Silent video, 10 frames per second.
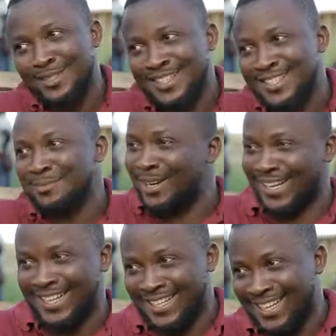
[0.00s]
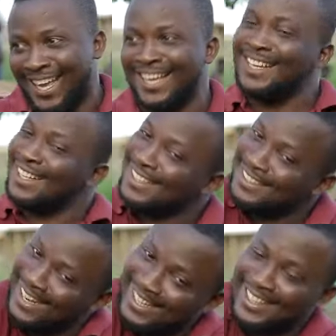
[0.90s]
small, small things, like
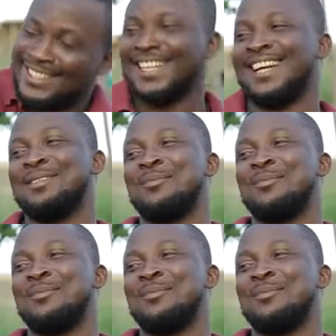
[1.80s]
that